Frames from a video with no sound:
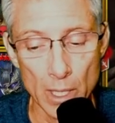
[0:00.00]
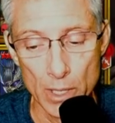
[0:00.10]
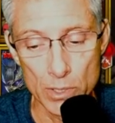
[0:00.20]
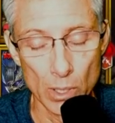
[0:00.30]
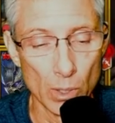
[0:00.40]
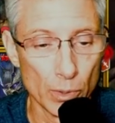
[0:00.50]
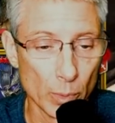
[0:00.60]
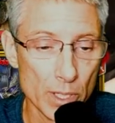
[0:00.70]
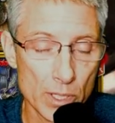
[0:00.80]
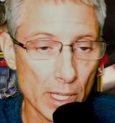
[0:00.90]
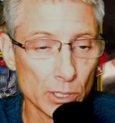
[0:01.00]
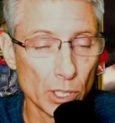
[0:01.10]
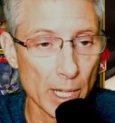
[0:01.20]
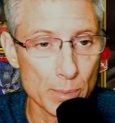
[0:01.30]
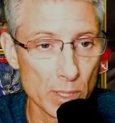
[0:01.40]
So the reset
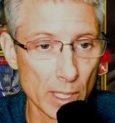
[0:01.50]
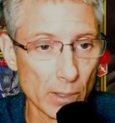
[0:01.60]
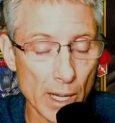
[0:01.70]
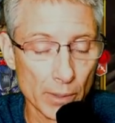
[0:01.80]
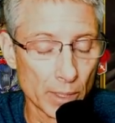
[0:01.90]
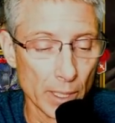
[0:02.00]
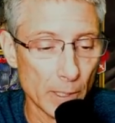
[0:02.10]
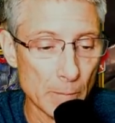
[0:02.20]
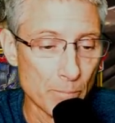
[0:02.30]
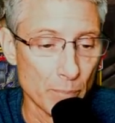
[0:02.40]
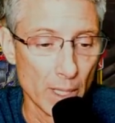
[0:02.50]
champs that are out there,